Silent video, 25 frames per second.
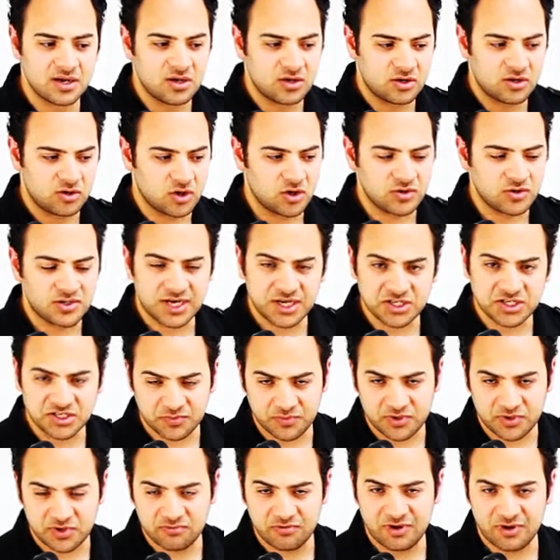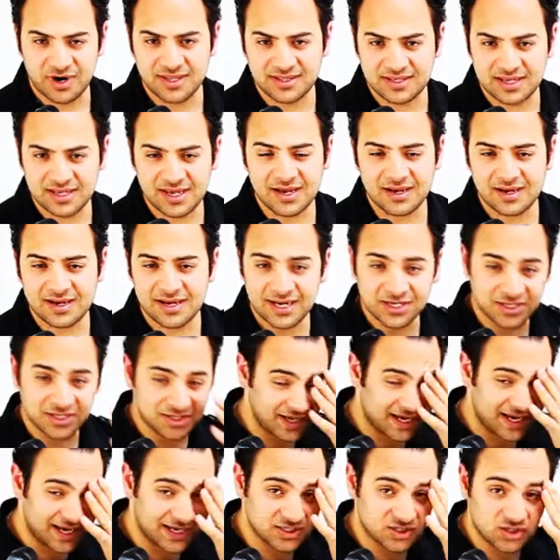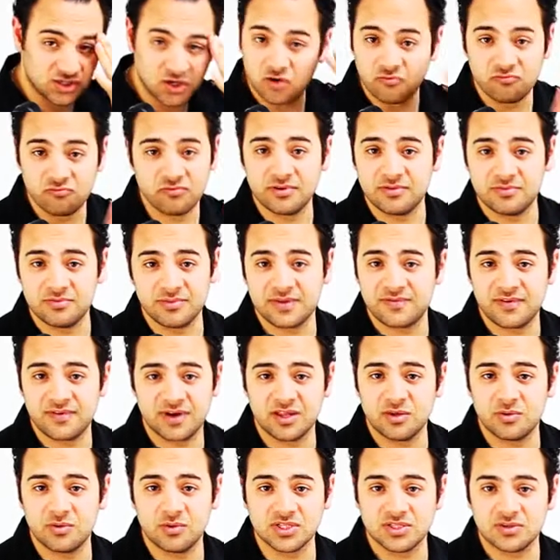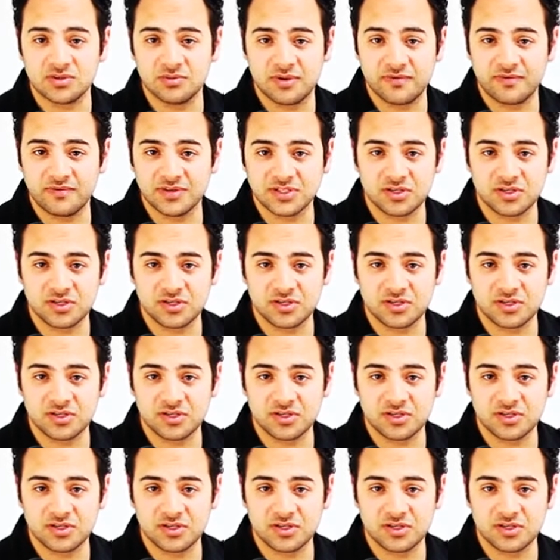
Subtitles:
notation, when you write it down, it actually has no rhythmic value whatsoever.